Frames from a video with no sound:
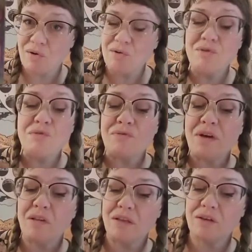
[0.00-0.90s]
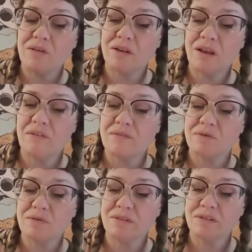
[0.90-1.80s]
Or you felt like you didn't have a
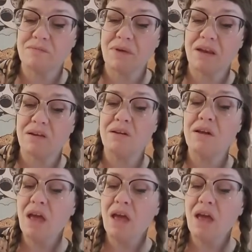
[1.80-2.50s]
choice in the matter.